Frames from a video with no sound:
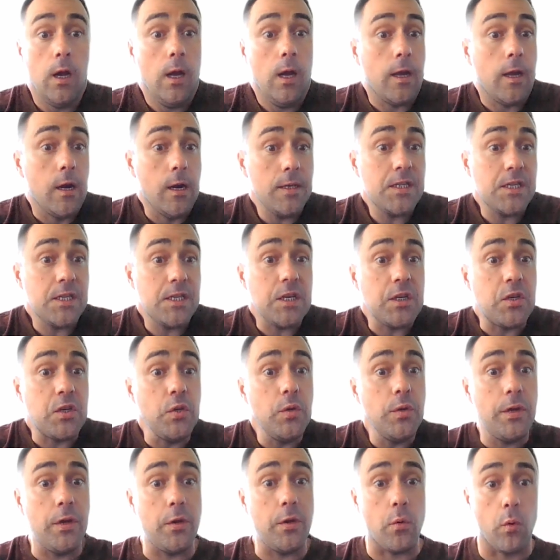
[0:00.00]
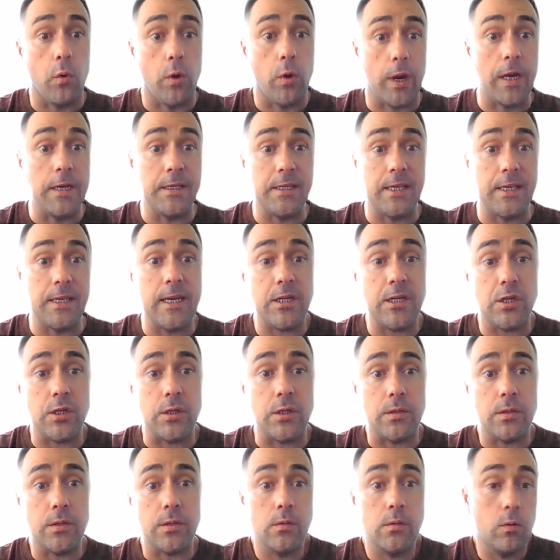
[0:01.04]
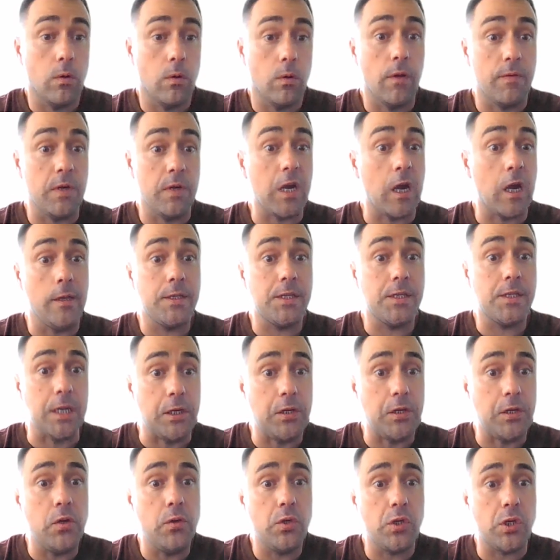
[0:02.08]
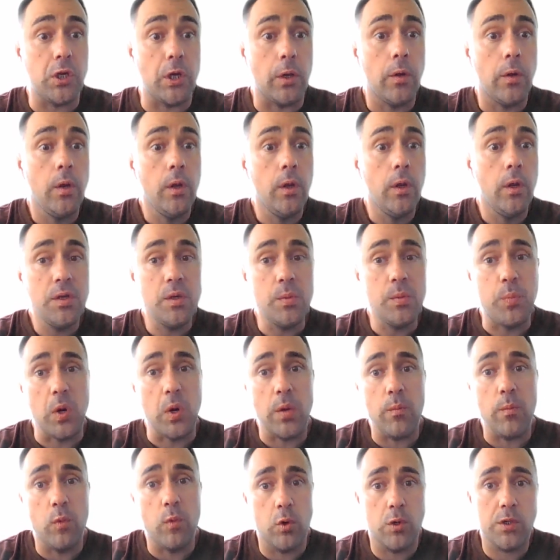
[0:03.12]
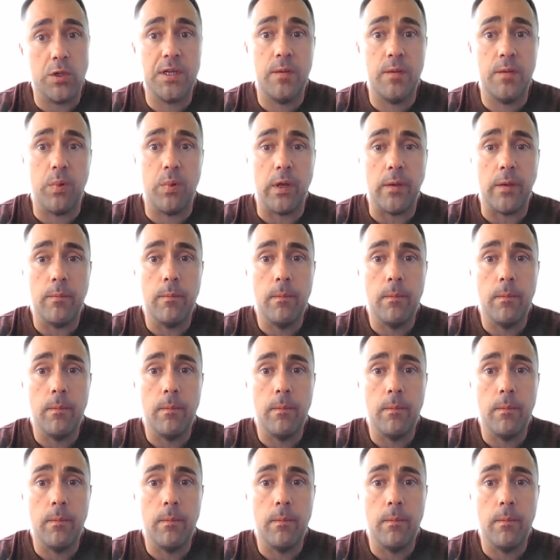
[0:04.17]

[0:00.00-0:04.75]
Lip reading: constituted organizations, or of a constitution, to put it more simply.